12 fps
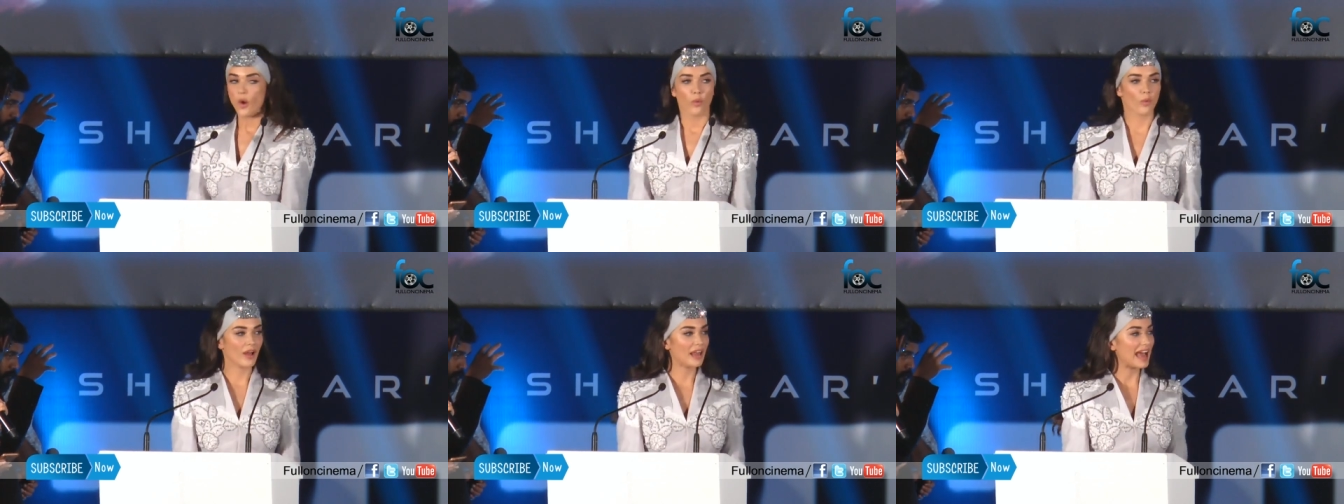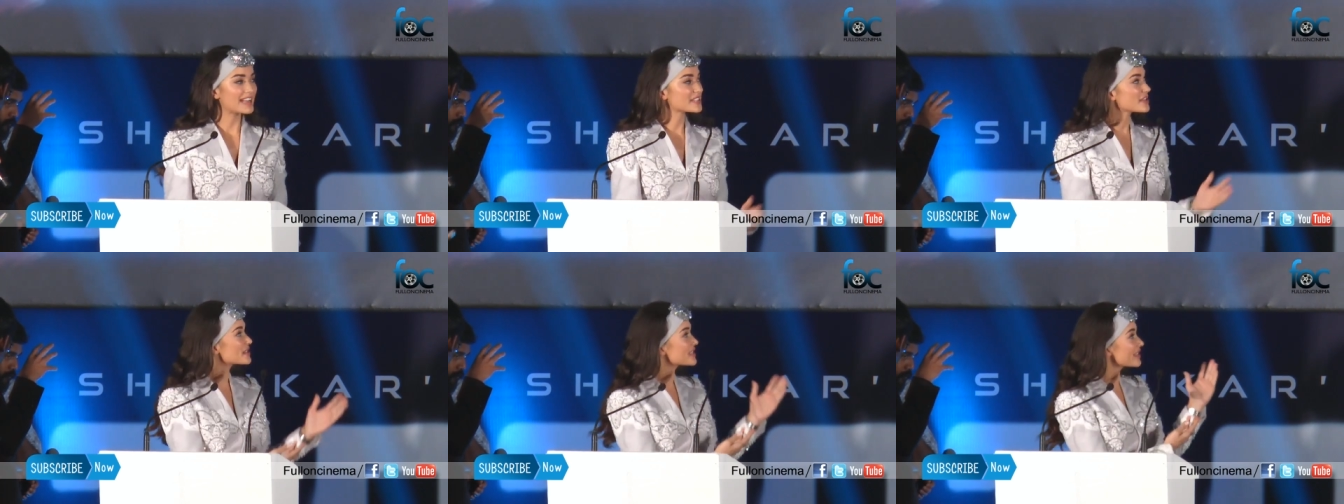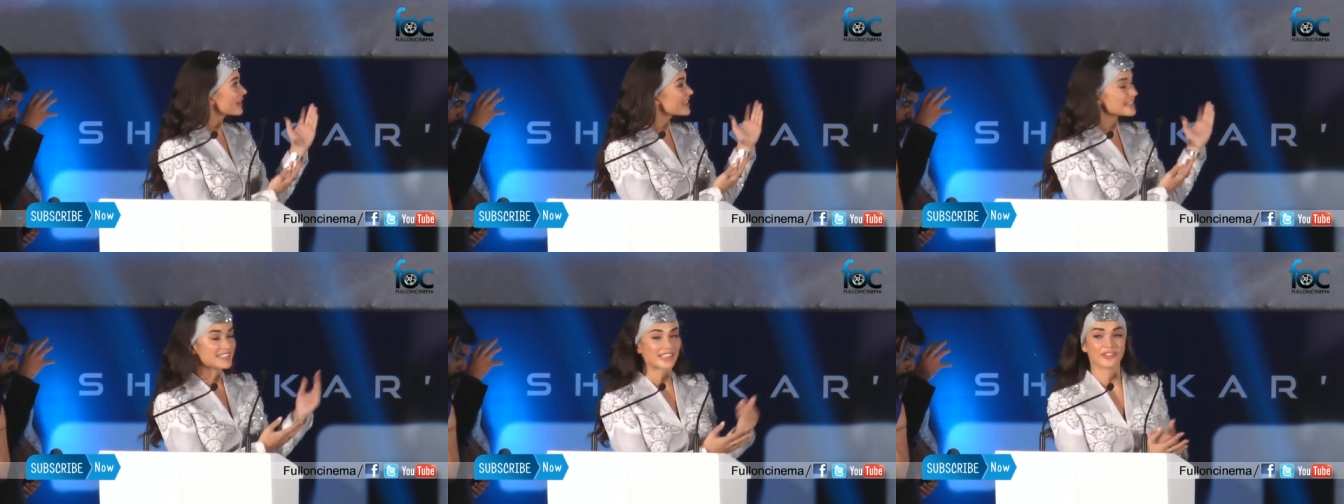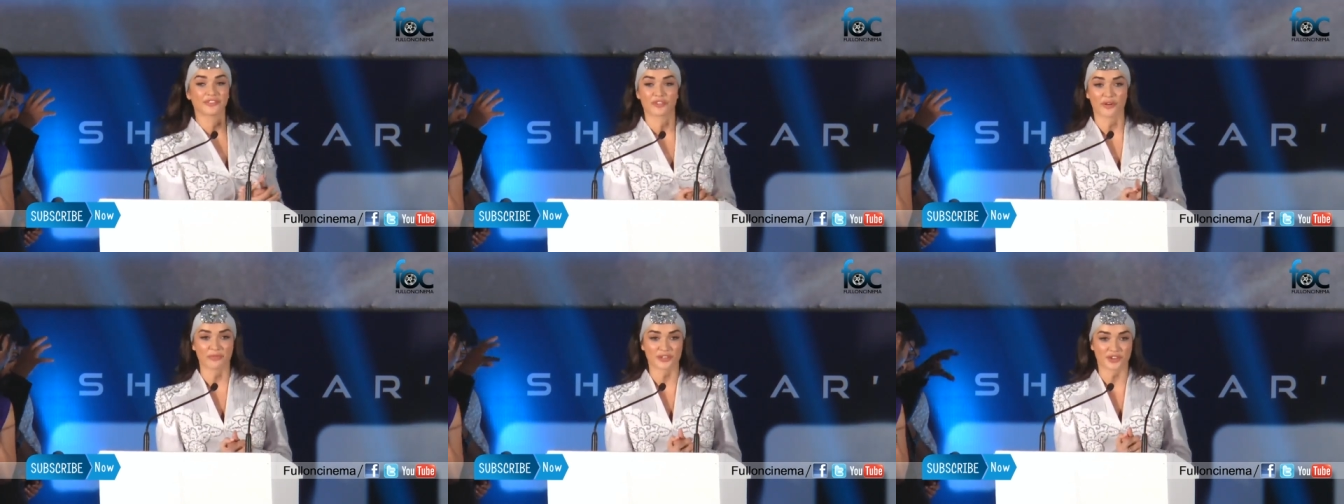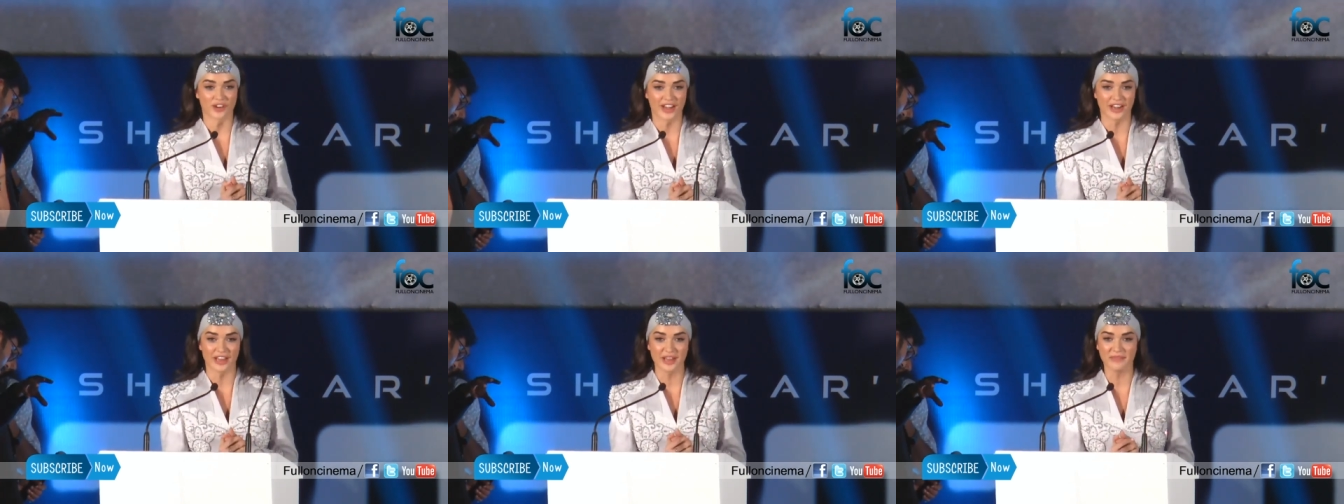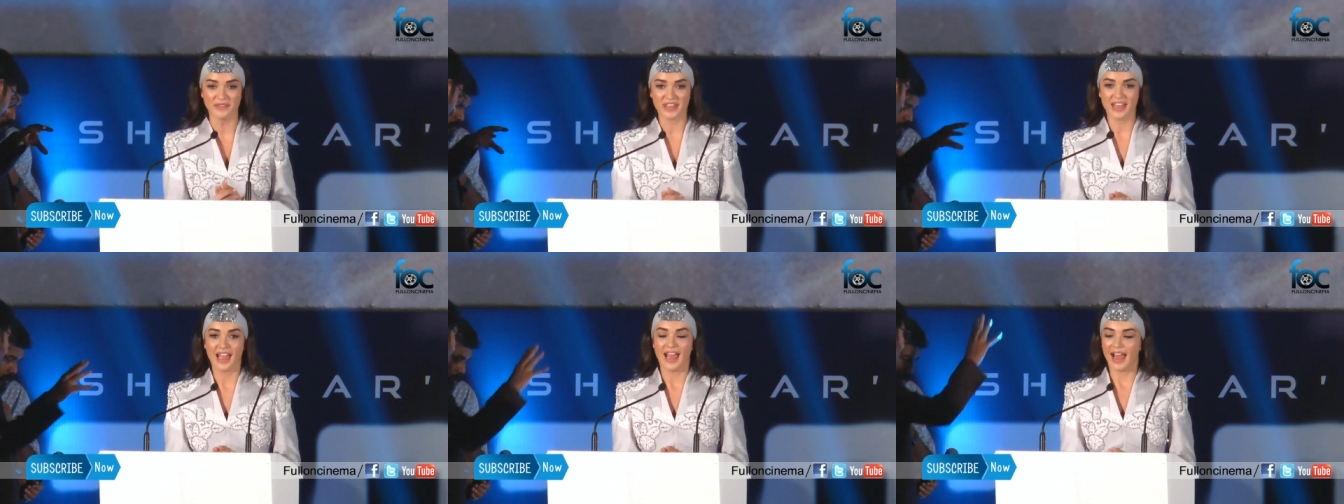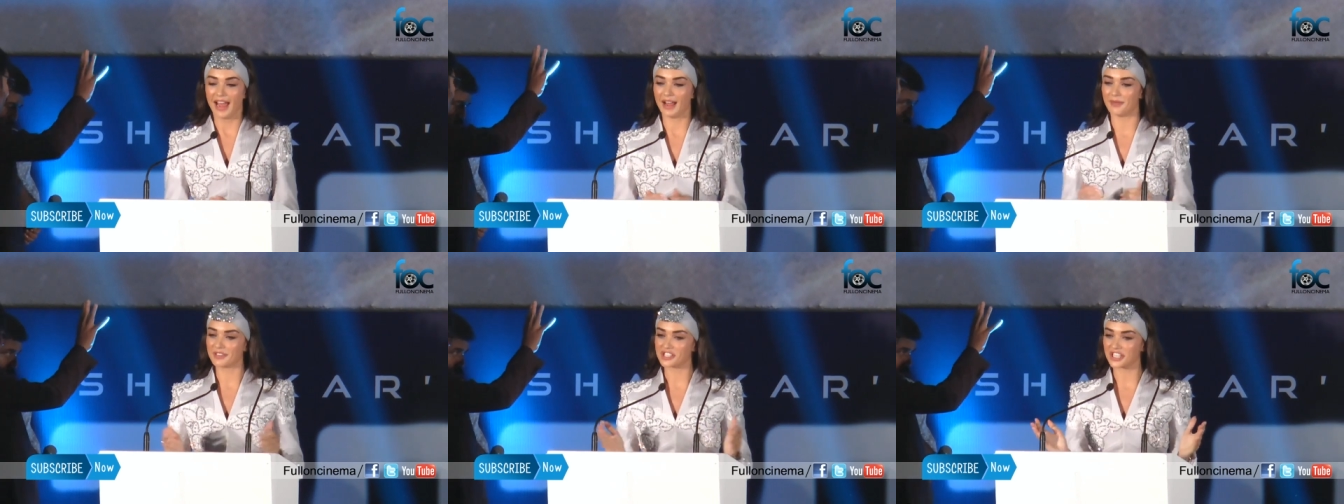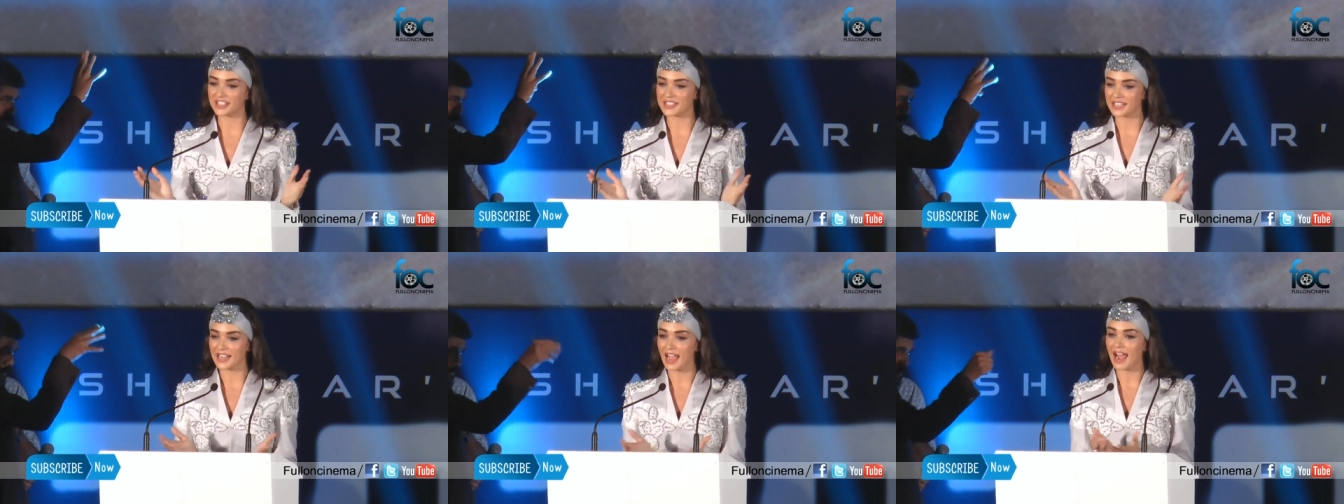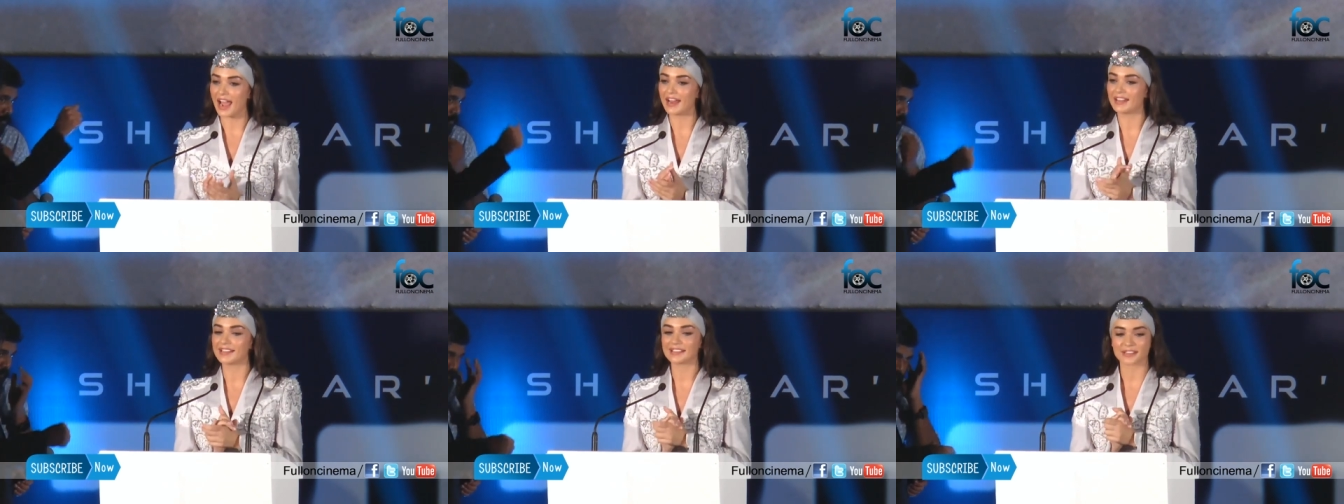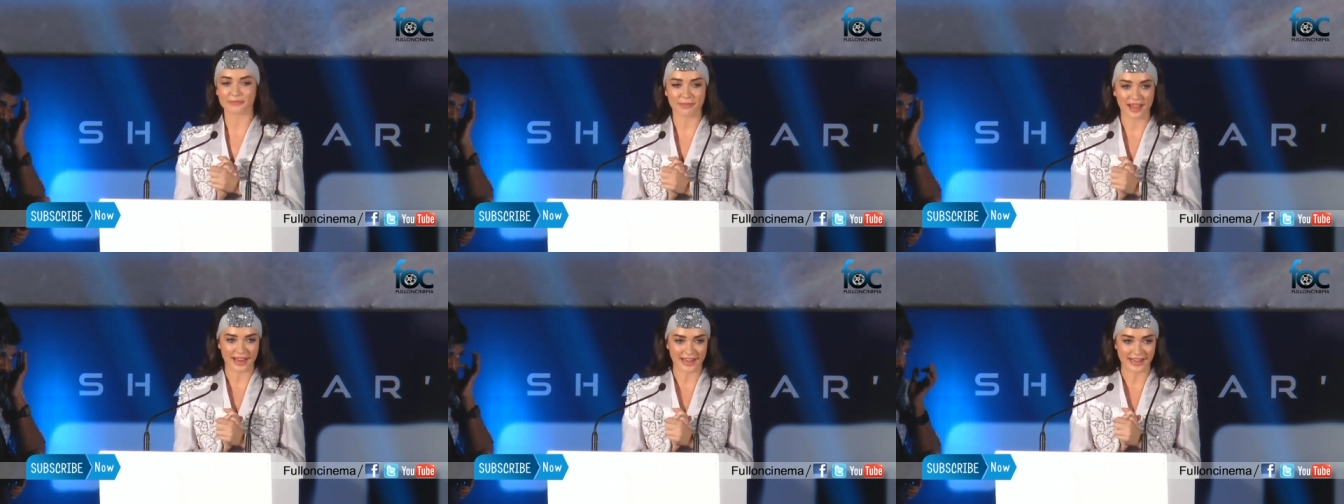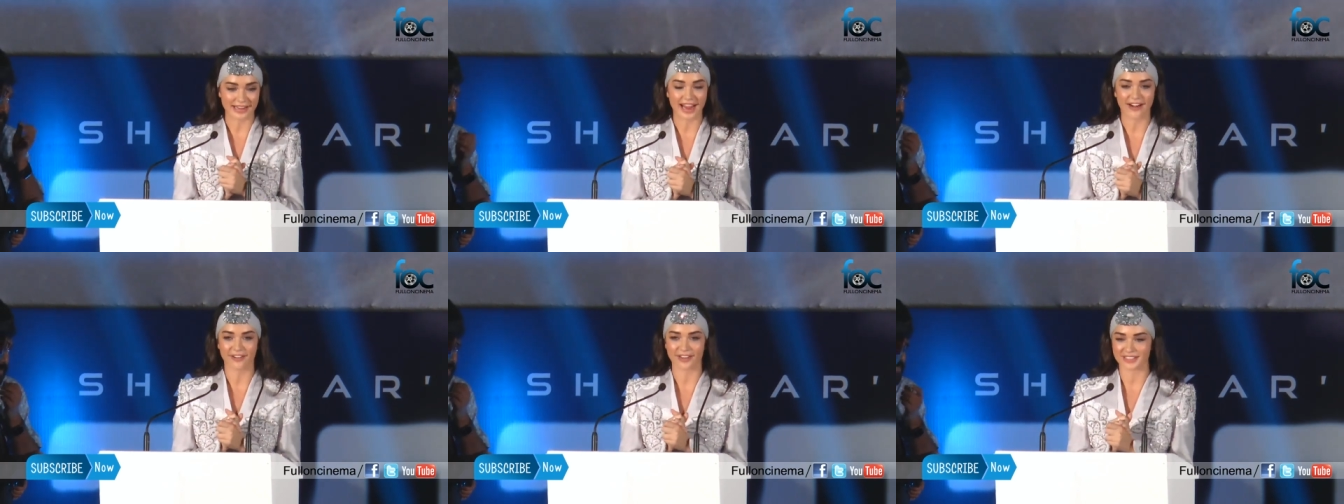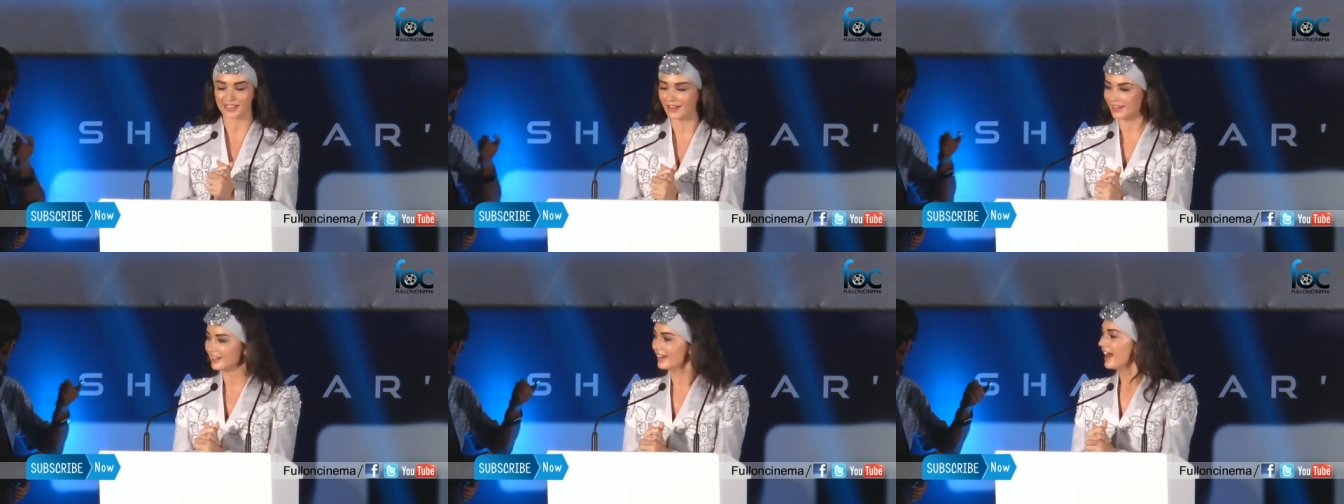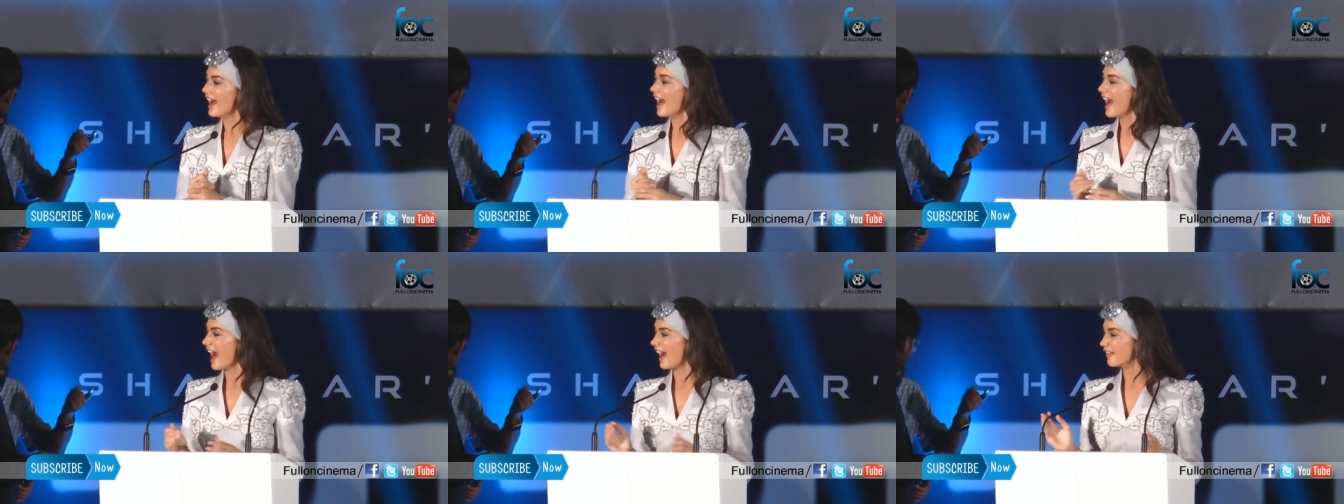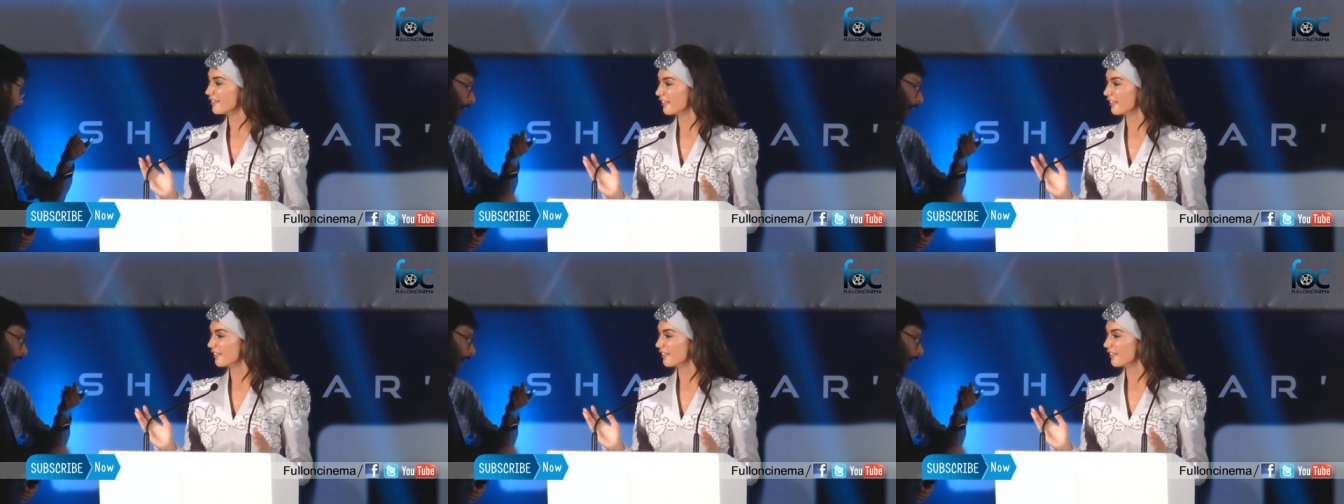Well, as you see, can see from the trailer, um, Chitti and my character have